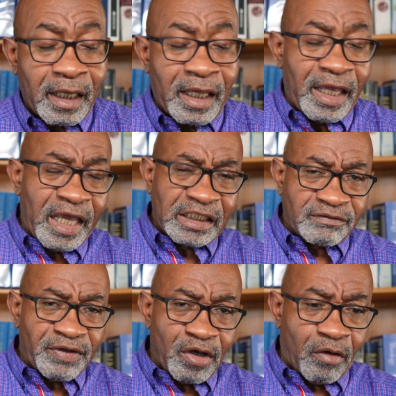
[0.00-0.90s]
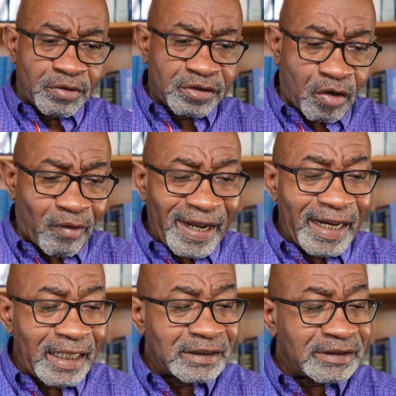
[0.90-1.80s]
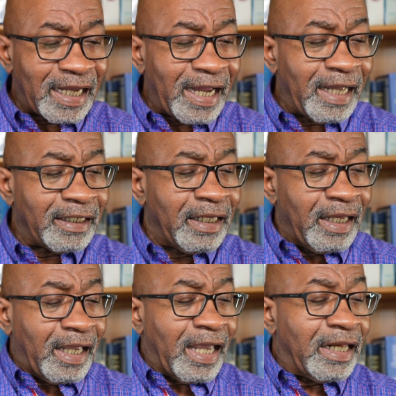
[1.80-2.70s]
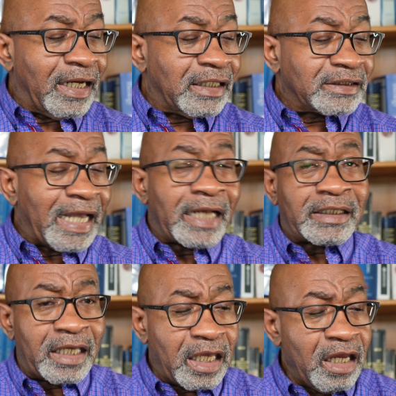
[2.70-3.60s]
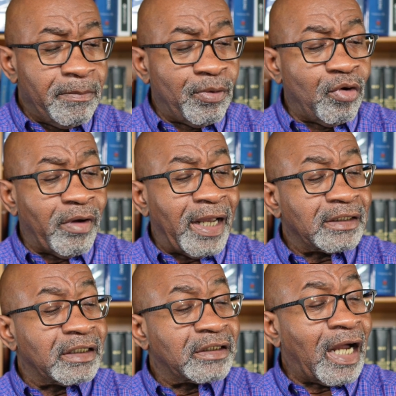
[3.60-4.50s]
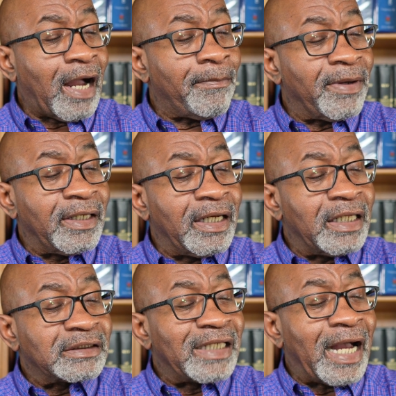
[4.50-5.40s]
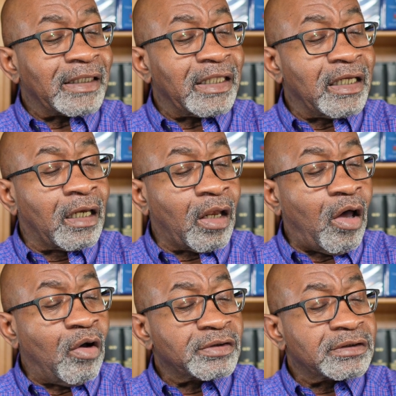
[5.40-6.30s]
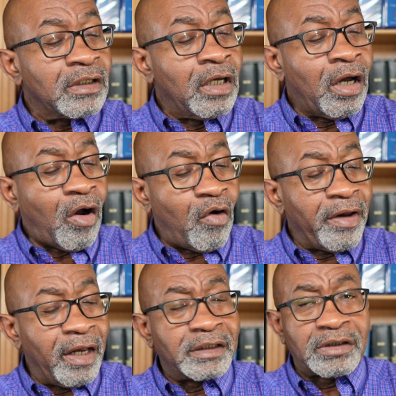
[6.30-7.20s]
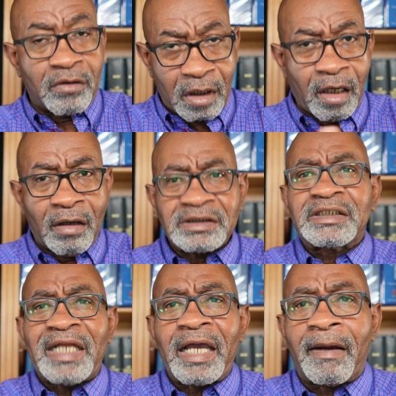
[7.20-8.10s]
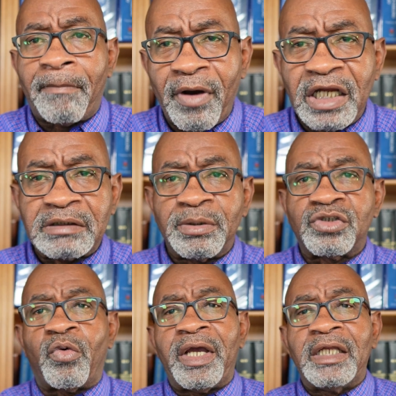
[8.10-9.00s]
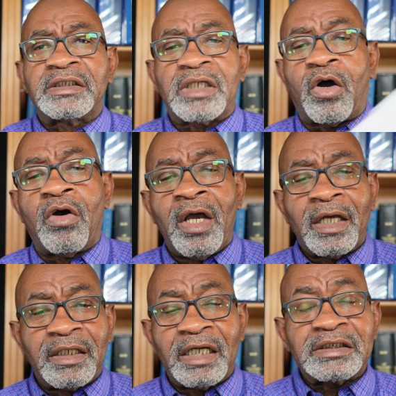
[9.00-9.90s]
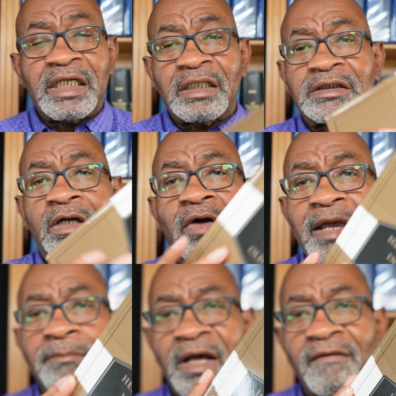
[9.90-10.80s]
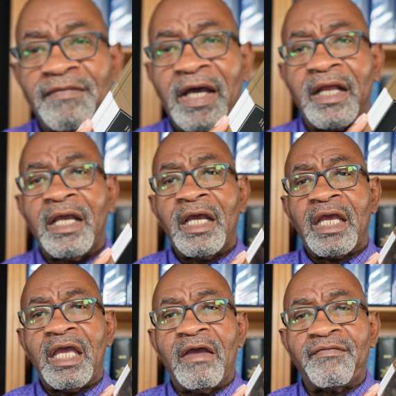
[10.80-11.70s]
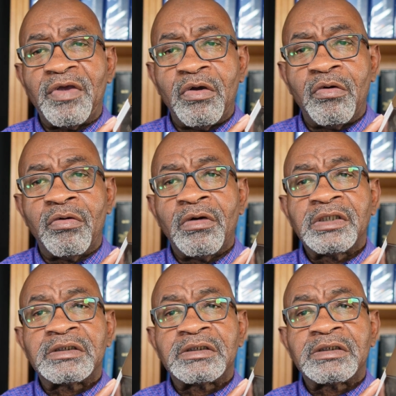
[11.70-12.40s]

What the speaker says: ESV over to the right-hand side, and it has got the Hebrew at the top, and it has got the gloss on here. So the gloss is like a bridge between. So this here is a great benefit if you